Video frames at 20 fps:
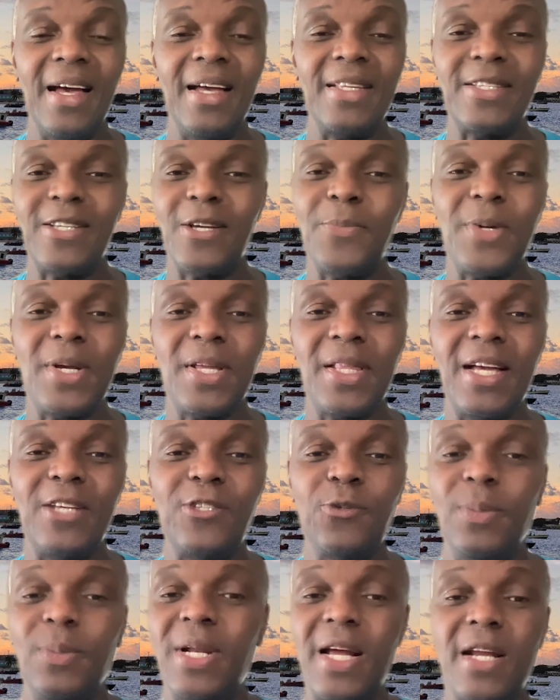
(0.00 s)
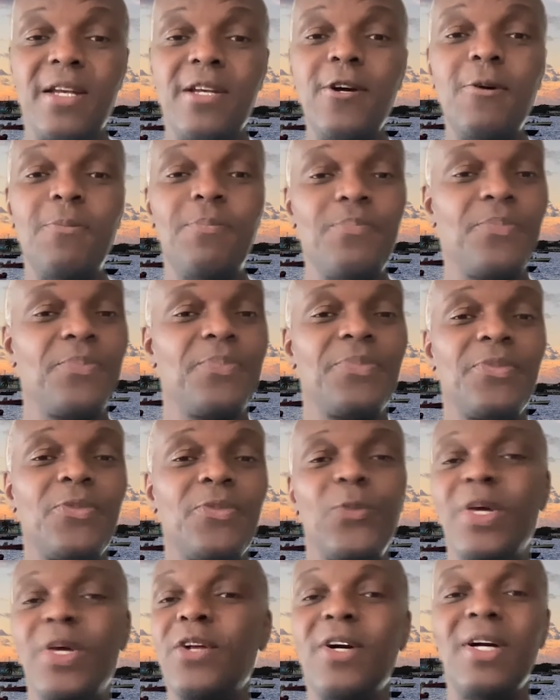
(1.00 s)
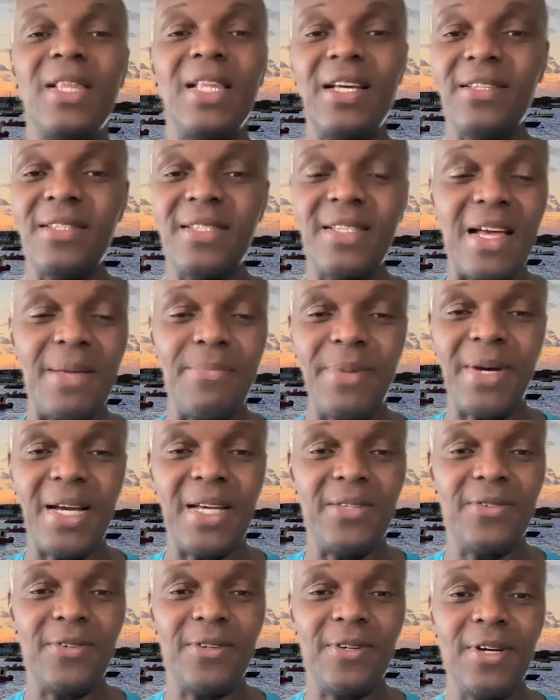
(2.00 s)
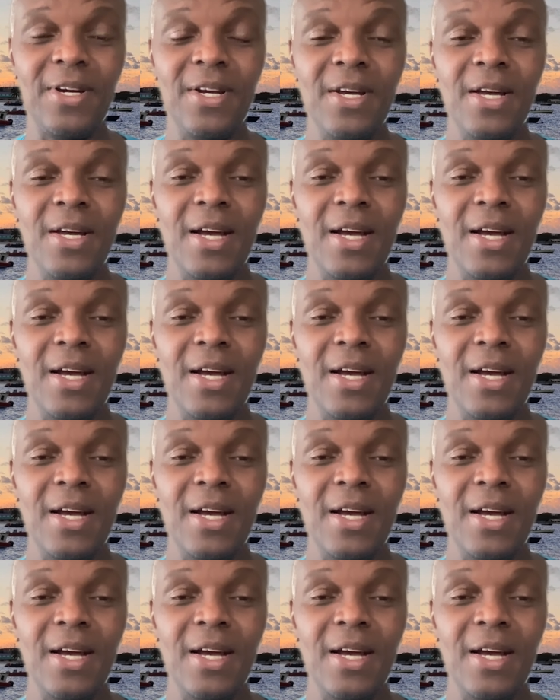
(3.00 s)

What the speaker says: Some airlines will be like, nope, we don't allow standbys for